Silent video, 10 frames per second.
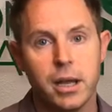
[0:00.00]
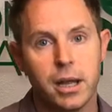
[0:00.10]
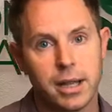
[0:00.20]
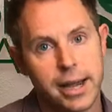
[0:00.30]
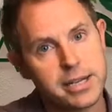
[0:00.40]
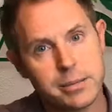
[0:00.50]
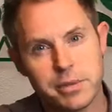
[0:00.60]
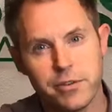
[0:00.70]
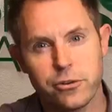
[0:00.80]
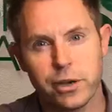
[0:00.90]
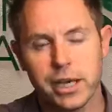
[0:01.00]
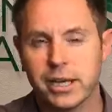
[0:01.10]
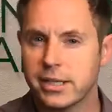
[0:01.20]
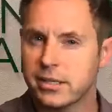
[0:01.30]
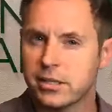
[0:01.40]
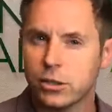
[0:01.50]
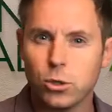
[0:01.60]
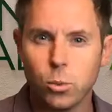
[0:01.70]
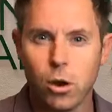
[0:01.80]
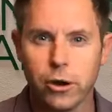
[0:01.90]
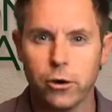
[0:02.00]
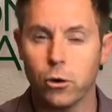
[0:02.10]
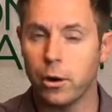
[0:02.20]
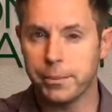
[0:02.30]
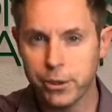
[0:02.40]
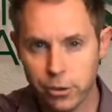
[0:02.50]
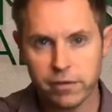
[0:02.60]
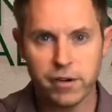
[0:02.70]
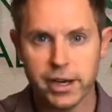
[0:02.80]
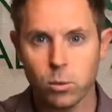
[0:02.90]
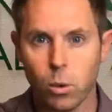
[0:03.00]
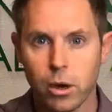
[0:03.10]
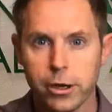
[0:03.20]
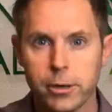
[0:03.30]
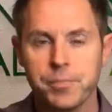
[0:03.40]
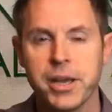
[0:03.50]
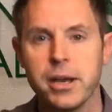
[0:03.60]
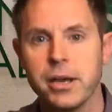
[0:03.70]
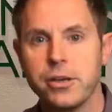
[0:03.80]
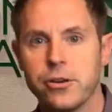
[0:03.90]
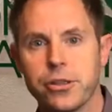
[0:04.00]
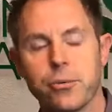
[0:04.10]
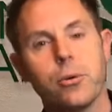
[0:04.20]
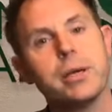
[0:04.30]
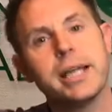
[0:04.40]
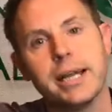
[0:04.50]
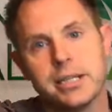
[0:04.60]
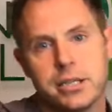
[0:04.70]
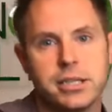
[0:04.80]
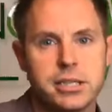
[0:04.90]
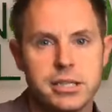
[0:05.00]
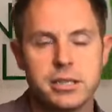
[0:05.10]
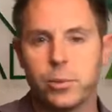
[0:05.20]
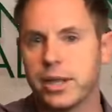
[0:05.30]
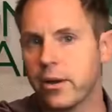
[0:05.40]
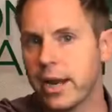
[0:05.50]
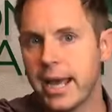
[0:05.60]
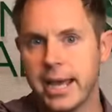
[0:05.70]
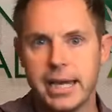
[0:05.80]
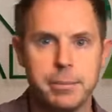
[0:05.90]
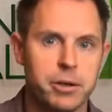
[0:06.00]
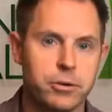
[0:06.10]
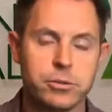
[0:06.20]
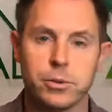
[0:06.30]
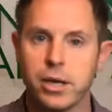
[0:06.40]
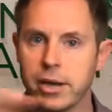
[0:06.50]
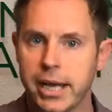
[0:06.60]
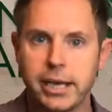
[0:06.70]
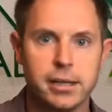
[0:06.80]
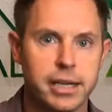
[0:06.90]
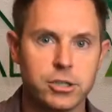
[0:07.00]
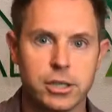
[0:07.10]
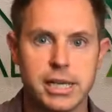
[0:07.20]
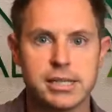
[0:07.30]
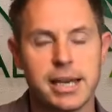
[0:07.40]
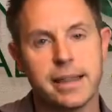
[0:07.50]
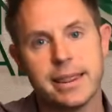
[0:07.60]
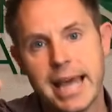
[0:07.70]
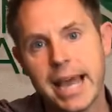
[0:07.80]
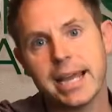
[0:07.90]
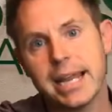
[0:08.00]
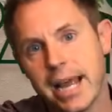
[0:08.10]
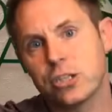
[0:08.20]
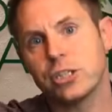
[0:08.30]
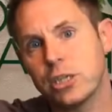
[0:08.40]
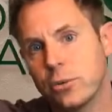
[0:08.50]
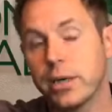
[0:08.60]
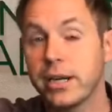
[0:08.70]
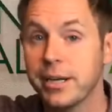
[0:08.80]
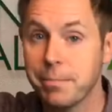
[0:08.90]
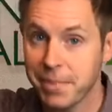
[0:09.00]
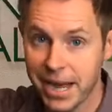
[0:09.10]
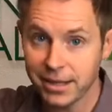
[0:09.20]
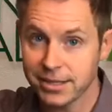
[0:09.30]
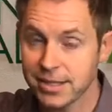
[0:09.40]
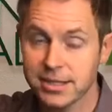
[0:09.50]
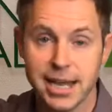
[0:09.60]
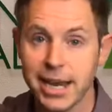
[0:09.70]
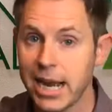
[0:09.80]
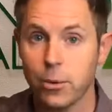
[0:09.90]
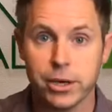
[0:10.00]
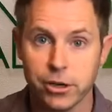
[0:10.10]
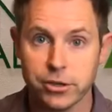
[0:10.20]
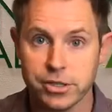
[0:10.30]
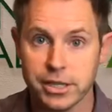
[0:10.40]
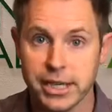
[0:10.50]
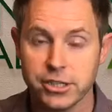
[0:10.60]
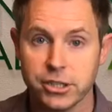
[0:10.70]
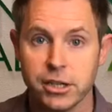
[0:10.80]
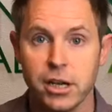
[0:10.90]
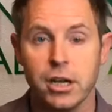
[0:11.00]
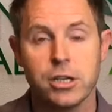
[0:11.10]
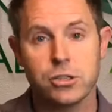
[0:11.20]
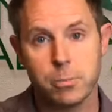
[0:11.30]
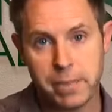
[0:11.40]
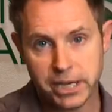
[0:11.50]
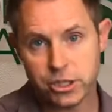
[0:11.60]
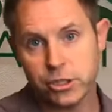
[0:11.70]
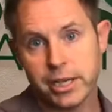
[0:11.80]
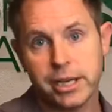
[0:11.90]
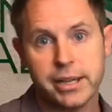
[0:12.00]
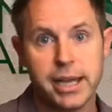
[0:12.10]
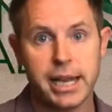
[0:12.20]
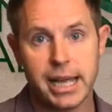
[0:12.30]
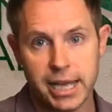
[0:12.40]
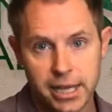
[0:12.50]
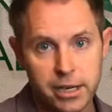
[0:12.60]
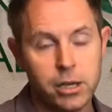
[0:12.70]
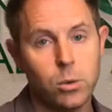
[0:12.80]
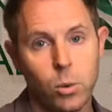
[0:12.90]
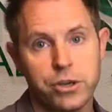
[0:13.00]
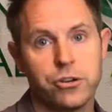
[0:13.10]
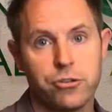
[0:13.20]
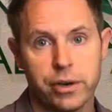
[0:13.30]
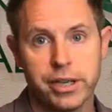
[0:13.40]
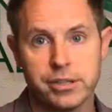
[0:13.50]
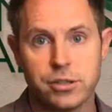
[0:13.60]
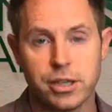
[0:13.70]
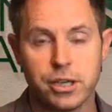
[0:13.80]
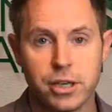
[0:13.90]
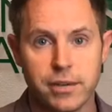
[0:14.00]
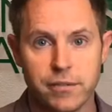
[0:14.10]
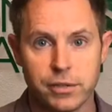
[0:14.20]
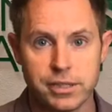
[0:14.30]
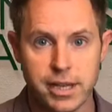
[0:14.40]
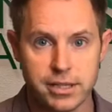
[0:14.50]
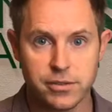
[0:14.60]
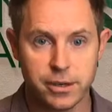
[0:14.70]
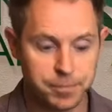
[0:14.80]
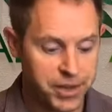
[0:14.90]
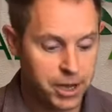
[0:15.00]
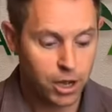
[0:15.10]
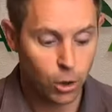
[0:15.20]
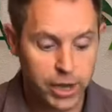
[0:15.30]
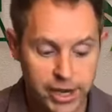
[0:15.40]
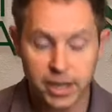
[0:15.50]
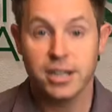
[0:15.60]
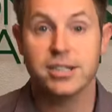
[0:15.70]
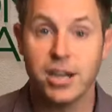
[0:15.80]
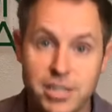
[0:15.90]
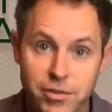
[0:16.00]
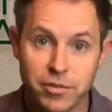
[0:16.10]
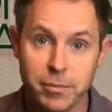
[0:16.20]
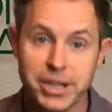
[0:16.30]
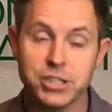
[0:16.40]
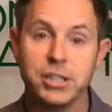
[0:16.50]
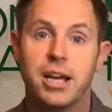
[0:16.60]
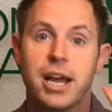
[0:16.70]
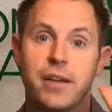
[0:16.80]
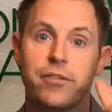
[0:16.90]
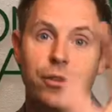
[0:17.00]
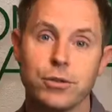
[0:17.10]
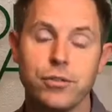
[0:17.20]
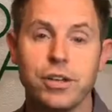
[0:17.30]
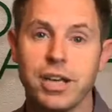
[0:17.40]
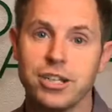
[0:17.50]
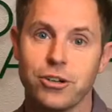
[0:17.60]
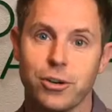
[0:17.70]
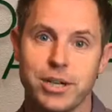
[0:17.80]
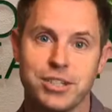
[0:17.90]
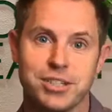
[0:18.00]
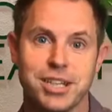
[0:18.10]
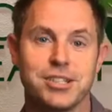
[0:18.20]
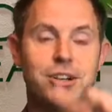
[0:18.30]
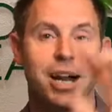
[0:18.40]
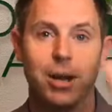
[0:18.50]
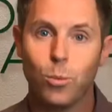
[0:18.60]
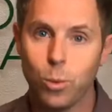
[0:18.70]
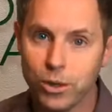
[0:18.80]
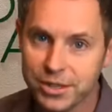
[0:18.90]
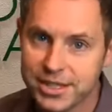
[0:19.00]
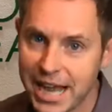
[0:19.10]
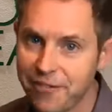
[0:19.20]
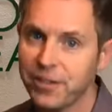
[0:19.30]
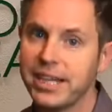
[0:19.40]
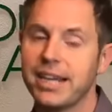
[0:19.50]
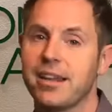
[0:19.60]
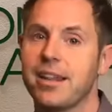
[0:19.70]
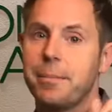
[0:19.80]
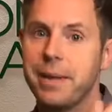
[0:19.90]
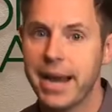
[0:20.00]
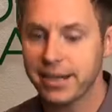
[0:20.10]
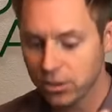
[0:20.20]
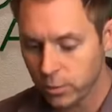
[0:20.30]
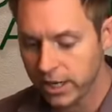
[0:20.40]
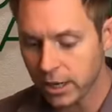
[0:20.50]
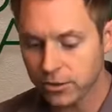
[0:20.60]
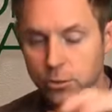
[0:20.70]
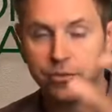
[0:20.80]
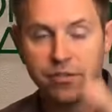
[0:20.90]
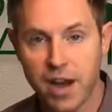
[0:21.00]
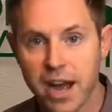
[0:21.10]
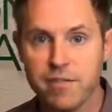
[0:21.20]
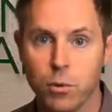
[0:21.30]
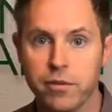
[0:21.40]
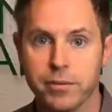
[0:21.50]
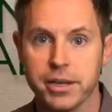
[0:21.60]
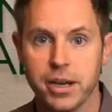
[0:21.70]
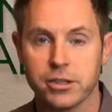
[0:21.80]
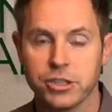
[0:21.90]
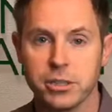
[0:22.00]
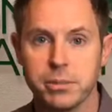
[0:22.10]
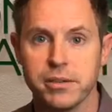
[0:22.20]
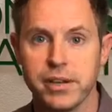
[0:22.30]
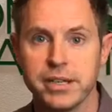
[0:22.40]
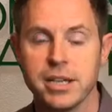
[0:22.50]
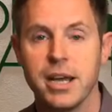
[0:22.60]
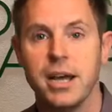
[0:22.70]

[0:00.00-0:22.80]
A lot of times if you're drinking a distilled water or a purified water, you're throwing that into the system without any minerals, without any electrolytes, and that can actually create an imbalance. It's not how it occurs in nature. So make sure you're getting that in what you're drinking so that you can get fully satisfied. Okay, tons of information, and for those of you who didn't get your questions answered, I will definitely get to them next week. I'll do 5 more from the Dr. Schipple event.